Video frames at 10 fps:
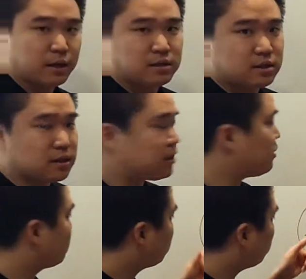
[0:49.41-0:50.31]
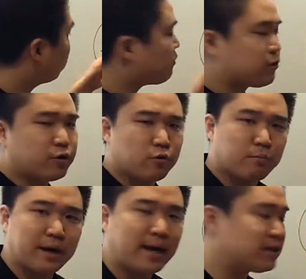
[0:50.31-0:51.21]
Basically, whatever
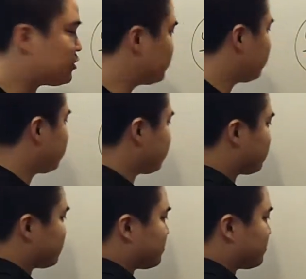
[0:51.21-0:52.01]
your passion is,